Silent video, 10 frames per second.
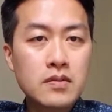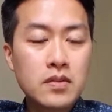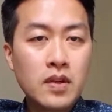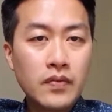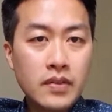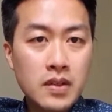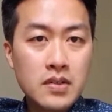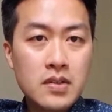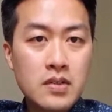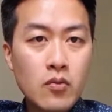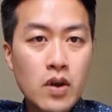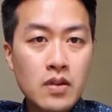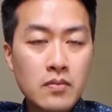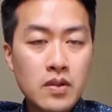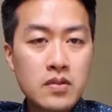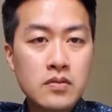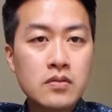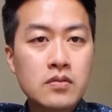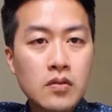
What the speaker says: So if this is the right muscle